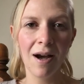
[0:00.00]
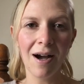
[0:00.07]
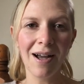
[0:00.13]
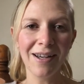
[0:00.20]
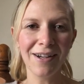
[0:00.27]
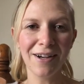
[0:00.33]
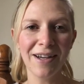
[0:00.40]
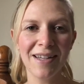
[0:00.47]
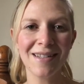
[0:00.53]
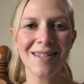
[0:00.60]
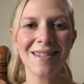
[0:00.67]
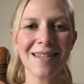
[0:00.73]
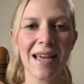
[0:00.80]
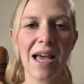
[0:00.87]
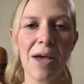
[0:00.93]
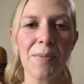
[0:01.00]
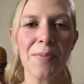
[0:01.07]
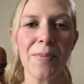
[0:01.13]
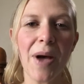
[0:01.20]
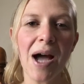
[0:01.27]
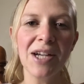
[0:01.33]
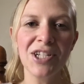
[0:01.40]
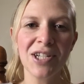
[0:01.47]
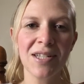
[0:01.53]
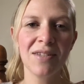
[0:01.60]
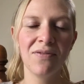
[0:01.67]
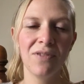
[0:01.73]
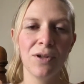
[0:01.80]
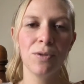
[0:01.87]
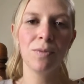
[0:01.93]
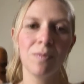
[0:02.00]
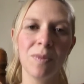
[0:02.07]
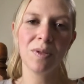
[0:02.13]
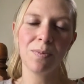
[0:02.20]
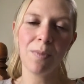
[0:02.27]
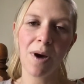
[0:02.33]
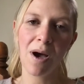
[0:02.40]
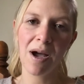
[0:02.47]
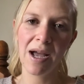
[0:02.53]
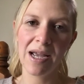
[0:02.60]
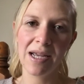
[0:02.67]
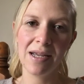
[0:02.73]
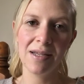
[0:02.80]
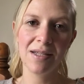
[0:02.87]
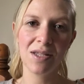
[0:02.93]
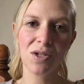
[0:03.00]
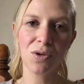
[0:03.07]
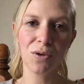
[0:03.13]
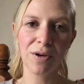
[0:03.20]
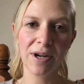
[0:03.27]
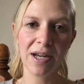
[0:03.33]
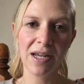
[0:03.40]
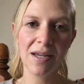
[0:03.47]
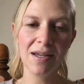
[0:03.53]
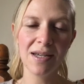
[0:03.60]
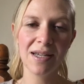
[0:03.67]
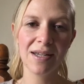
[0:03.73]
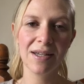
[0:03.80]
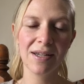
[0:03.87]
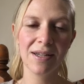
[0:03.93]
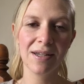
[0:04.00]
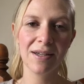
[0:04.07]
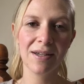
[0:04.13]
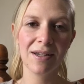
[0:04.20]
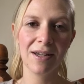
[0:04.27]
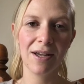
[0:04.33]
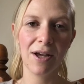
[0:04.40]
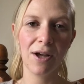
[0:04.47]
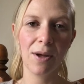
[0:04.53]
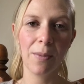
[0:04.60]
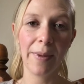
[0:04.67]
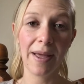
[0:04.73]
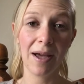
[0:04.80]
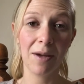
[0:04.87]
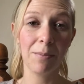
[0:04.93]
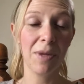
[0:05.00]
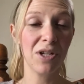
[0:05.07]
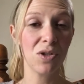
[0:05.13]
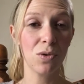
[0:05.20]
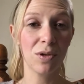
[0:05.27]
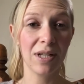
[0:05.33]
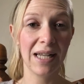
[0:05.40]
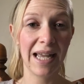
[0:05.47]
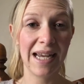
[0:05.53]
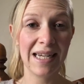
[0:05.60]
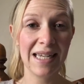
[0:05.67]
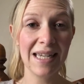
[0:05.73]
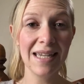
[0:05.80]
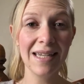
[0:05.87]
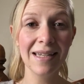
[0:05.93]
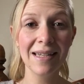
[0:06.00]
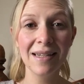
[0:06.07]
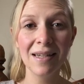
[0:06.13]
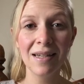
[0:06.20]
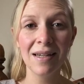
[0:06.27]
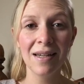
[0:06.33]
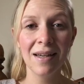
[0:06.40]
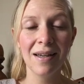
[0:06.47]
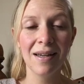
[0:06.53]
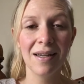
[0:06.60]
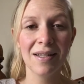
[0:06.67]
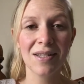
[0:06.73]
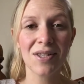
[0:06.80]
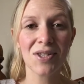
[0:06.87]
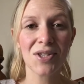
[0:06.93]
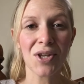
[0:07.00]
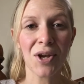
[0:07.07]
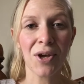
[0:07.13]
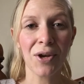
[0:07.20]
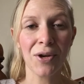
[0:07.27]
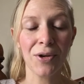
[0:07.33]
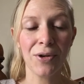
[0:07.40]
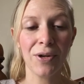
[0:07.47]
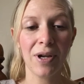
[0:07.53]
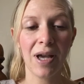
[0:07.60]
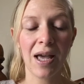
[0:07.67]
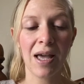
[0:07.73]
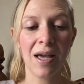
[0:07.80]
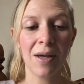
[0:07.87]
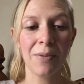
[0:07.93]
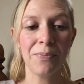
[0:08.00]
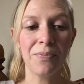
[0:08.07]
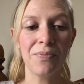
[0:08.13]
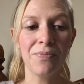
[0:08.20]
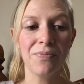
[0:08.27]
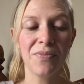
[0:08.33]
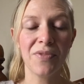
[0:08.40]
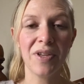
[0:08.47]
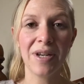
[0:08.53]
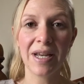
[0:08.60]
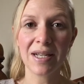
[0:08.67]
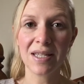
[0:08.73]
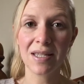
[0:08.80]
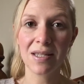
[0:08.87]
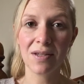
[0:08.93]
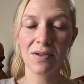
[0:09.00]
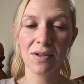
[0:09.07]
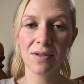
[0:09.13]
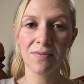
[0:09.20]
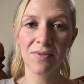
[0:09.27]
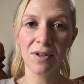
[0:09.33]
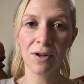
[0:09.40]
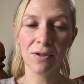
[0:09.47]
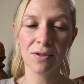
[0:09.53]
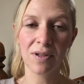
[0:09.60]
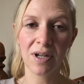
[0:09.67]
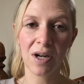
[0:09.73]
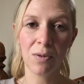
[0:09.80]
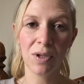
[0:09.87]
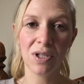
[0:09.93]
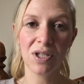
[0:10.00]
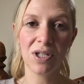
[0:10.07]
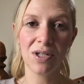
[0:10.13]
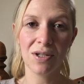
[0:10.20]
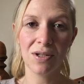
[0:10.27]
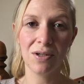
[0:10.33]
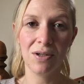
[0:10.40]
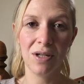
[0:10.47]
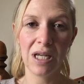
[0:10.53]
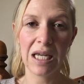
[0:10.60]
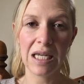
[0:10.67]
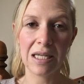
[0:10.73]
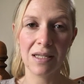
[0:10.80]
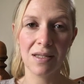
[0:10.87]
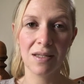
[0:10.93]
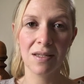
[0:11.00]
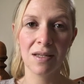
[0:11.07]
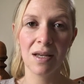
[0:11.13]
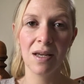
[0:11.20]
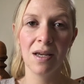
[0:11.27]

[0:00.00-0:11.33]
Hi guys, I just filmed my story about my daughter Lainey. So the next vlog that I wanted to do is